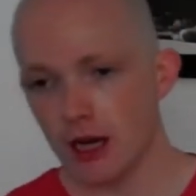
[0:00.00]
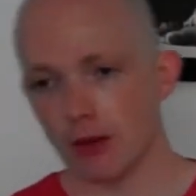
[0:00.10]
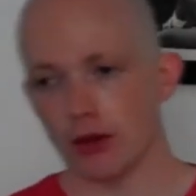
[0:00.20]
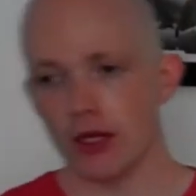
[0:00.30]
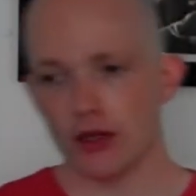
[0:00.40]

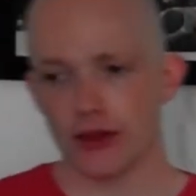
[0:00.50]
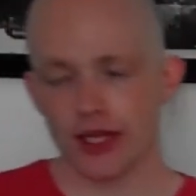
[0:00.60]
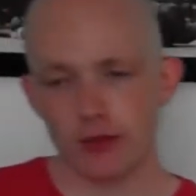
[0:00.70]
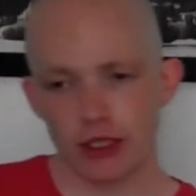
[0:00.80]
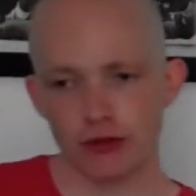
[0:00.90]
But the
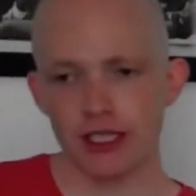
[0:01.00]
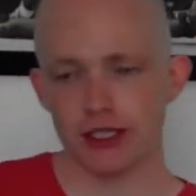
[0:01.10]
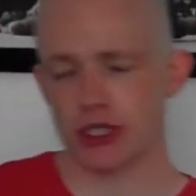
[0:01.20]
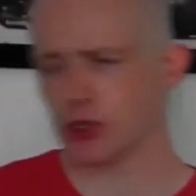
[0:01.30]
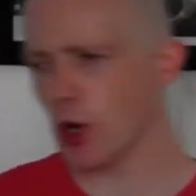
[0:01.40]
thing which really
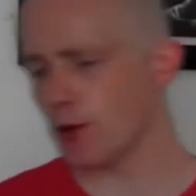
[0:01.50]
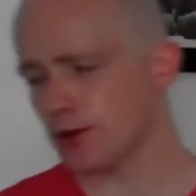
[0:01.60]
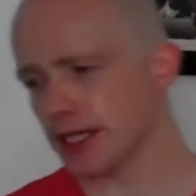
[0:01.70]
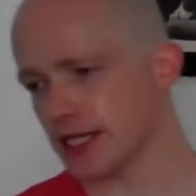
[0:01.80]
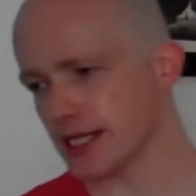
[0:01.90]
disturbed
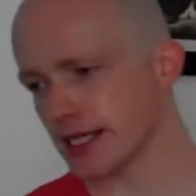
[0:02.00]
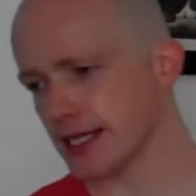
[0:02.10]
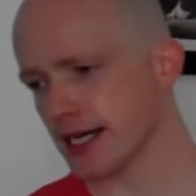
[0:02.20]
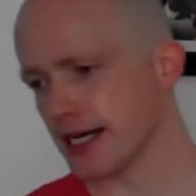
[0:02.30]
me is that